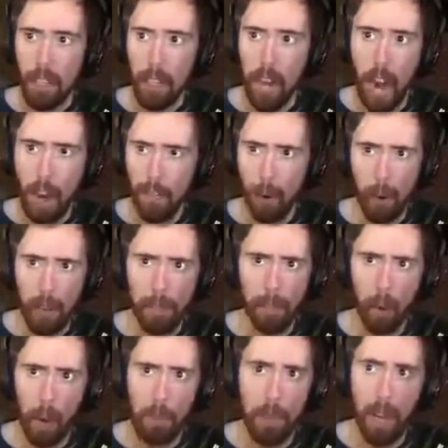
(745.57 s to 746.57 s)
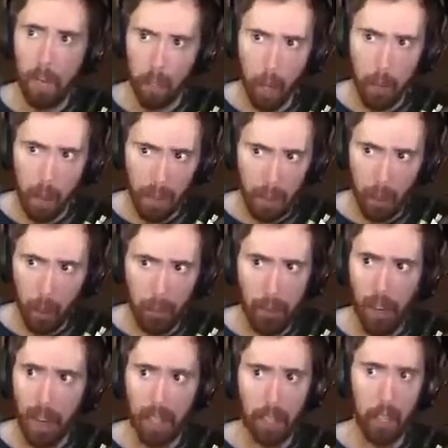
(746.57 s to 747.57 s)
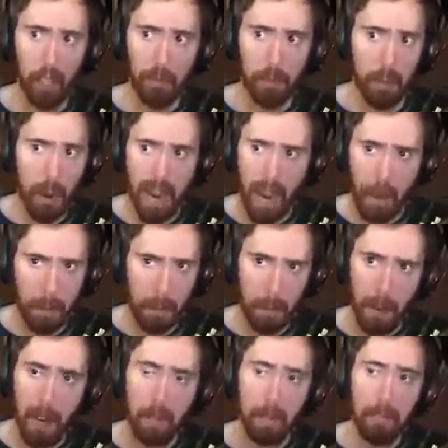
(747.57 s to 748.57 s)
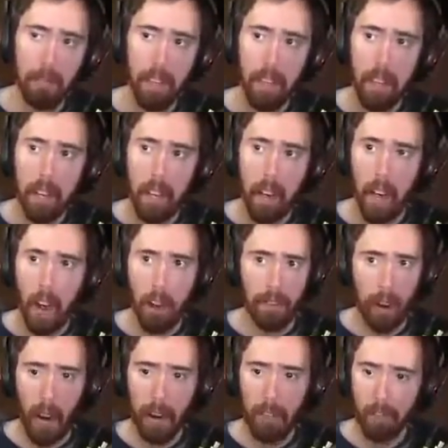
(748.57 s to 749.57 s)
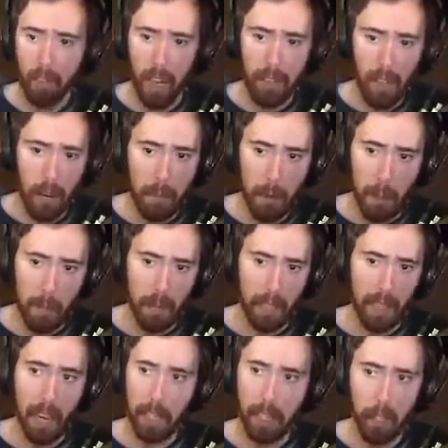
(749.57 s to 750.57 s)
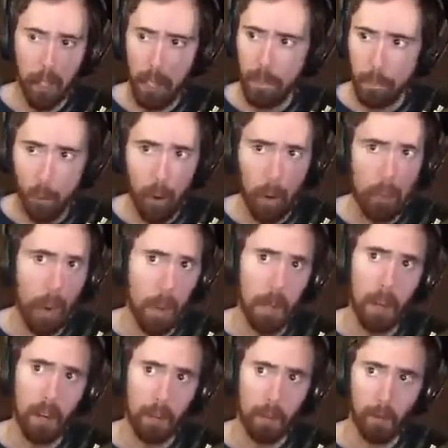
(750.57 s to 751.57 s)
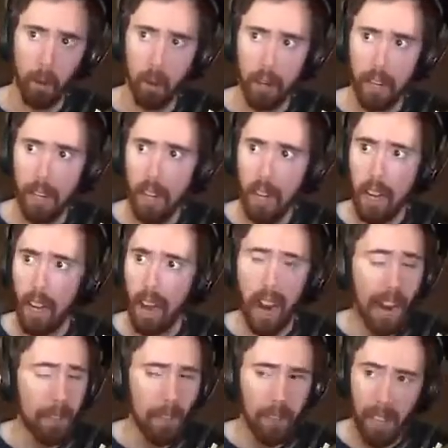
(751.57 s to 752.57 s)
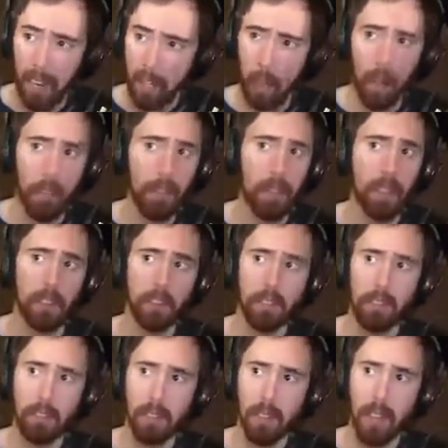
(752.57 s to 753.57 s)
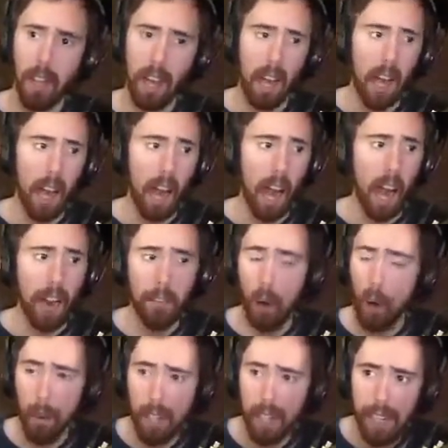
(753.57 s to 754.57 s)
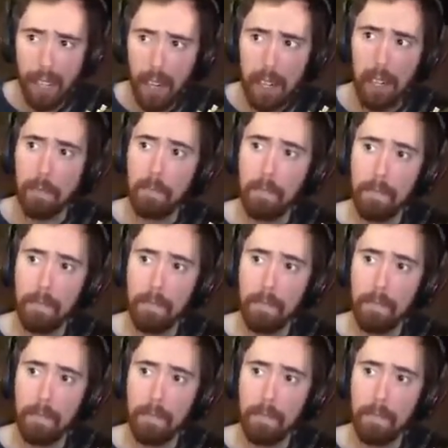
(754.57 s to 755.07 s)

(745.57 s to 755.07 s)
I've already farmed out all my gold that I could for my epic mount. I've saved up my money. I couldn't afford my mount at 40. I've done all of this. I've already done it.